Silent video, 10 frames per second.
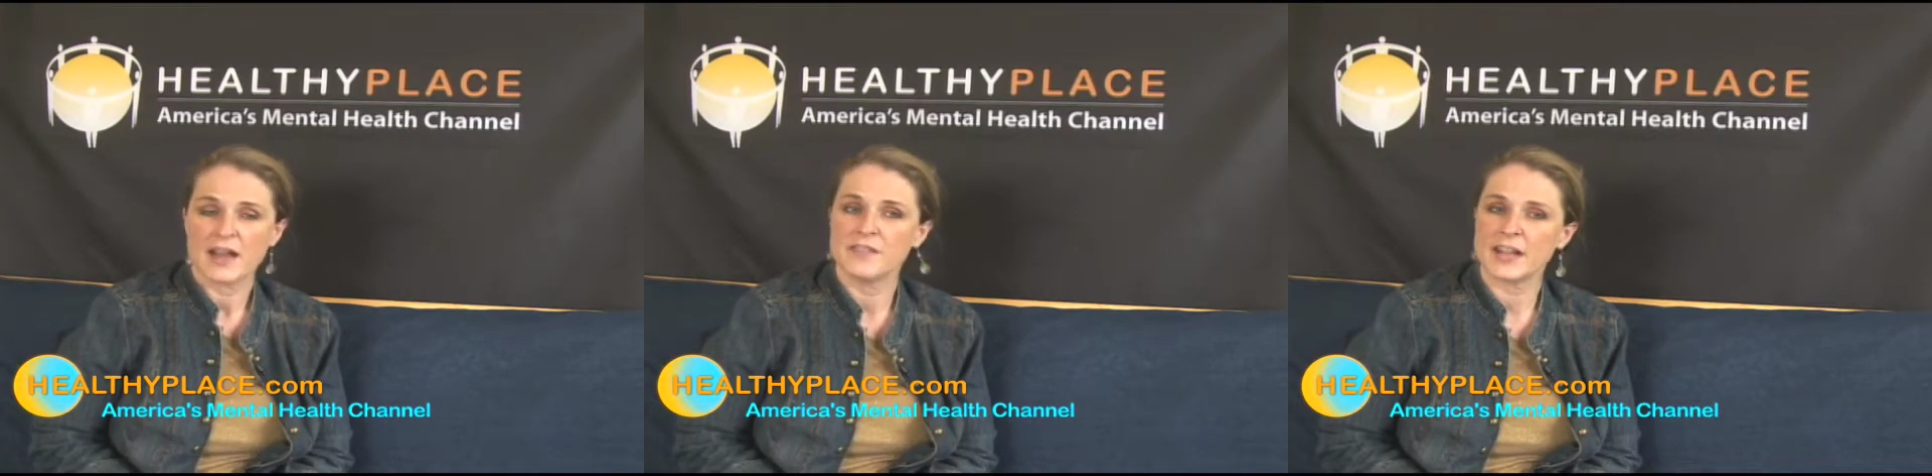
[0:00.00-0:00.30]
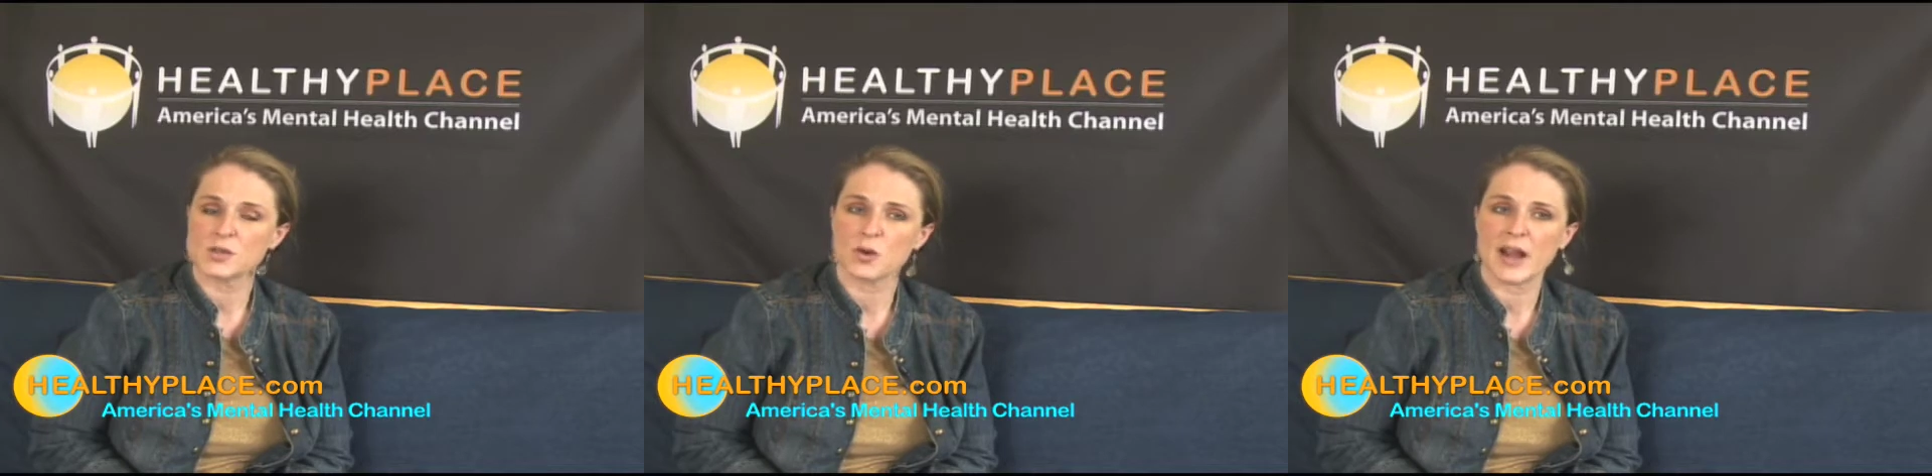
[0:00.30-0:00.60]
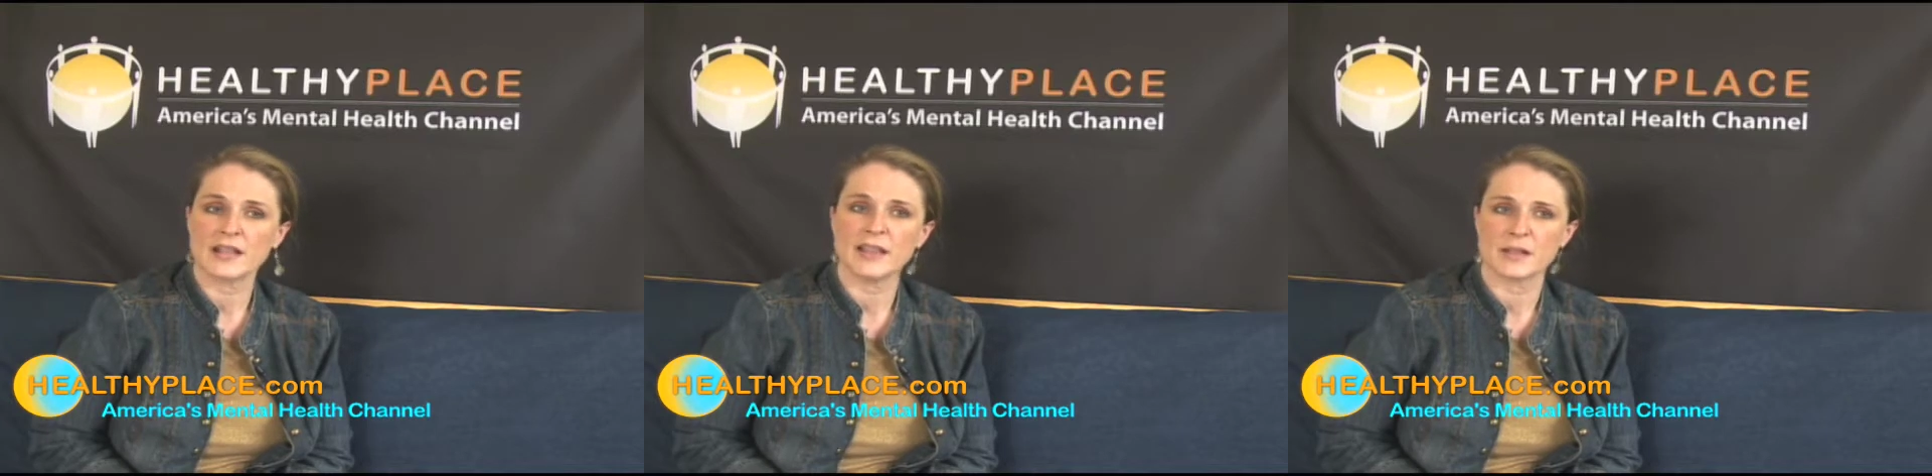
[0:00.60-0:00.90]
and that's where
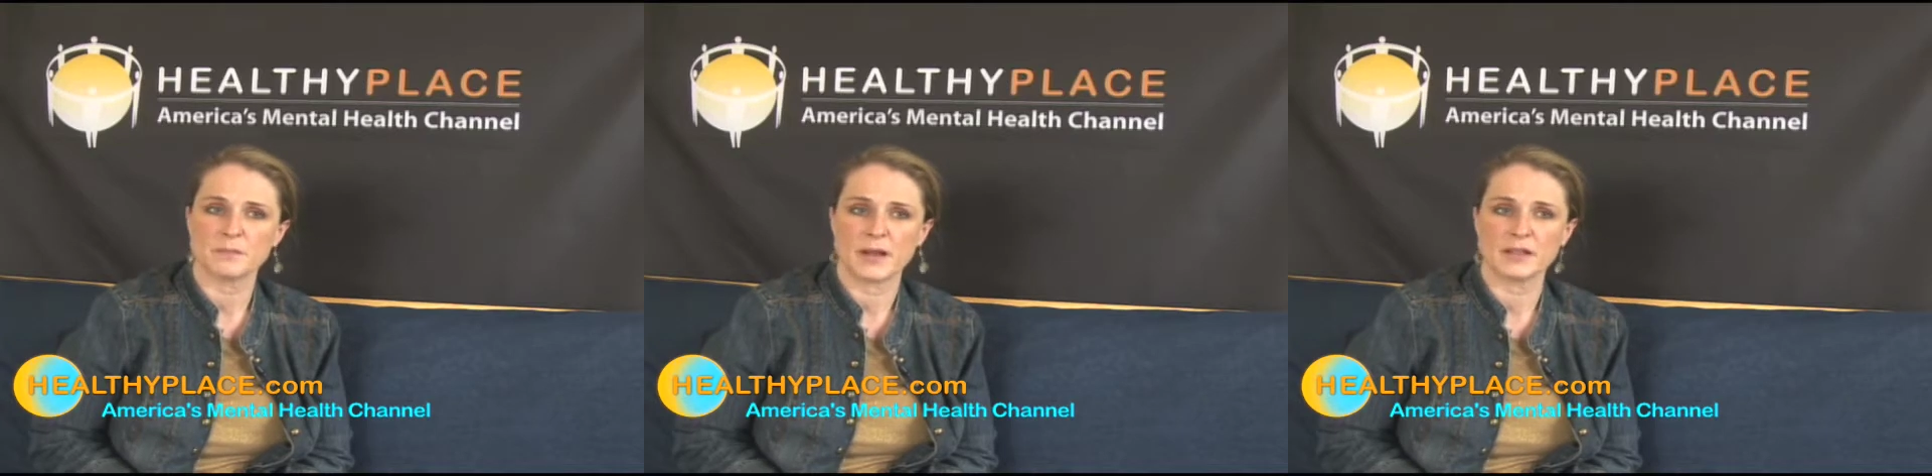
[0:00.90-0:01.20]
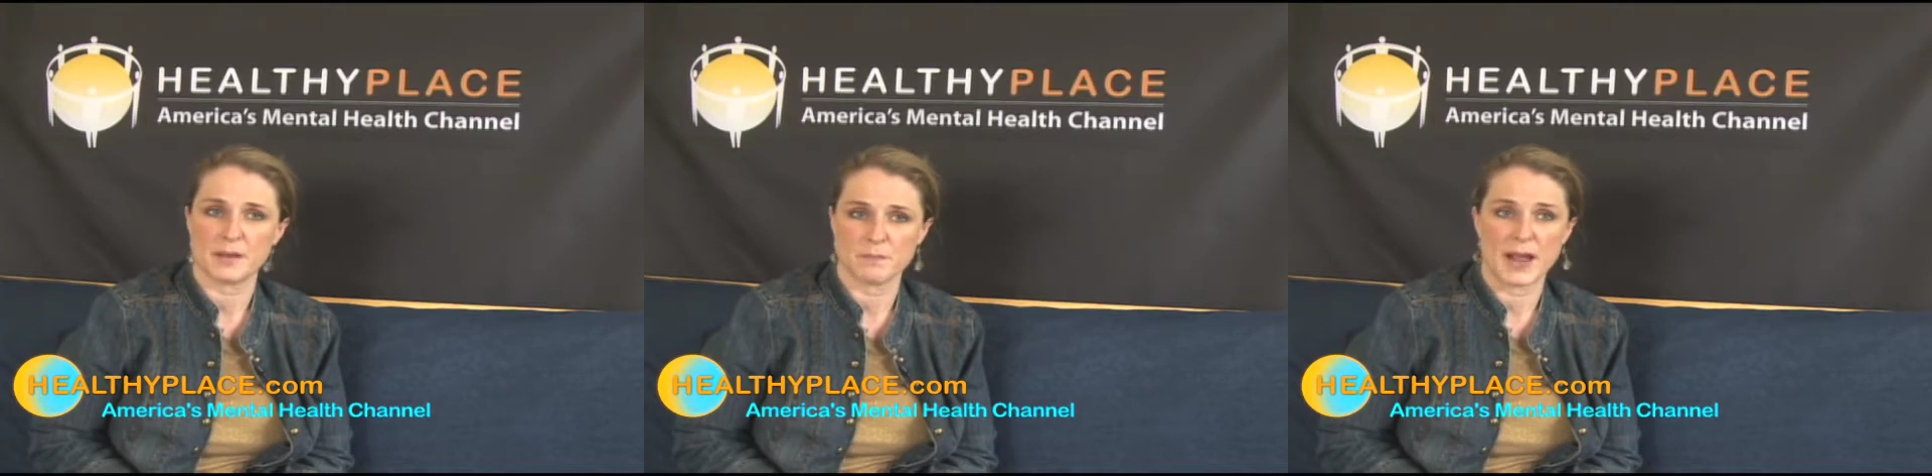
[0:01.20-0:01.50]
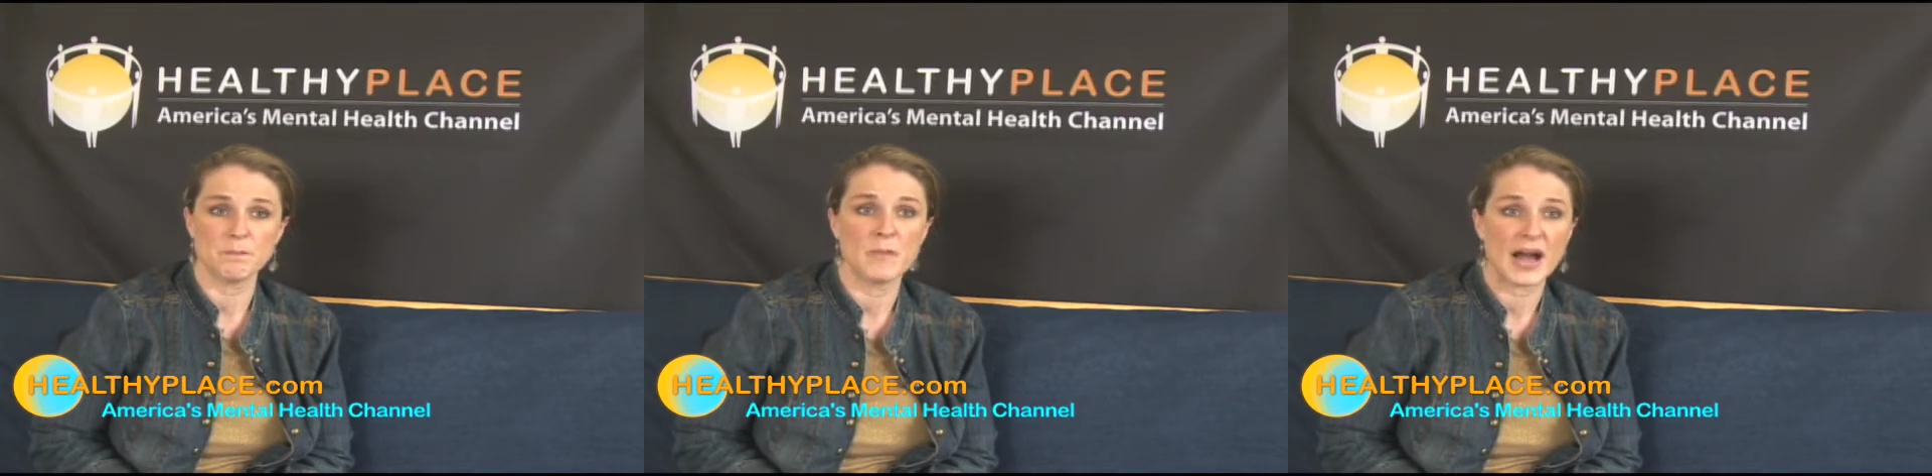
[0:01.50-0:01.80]
I like my, let
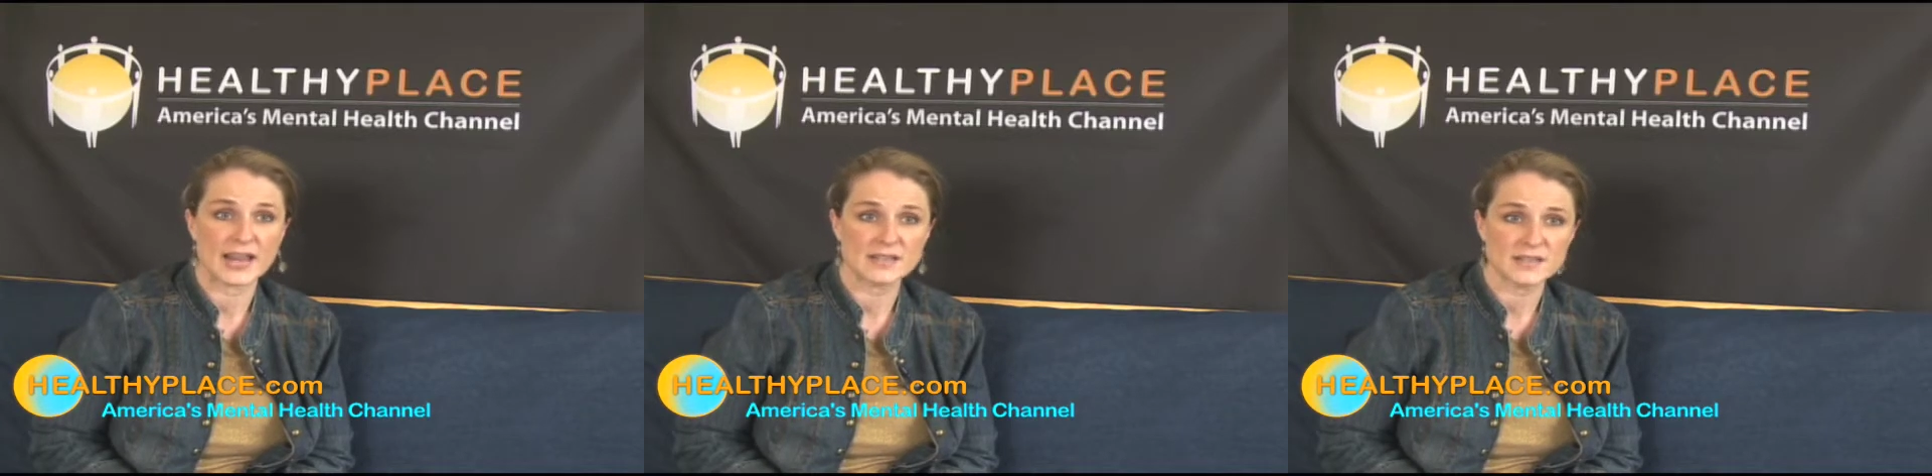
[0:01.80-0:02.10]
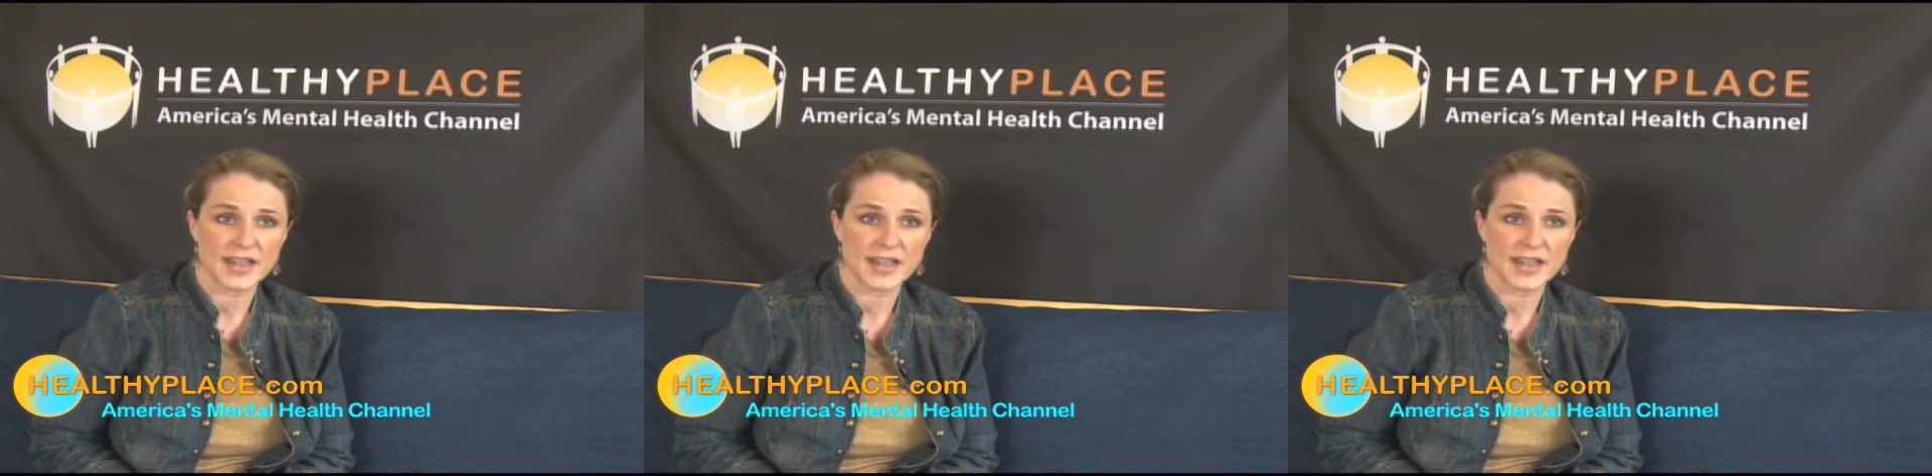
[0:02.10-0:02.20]
my mind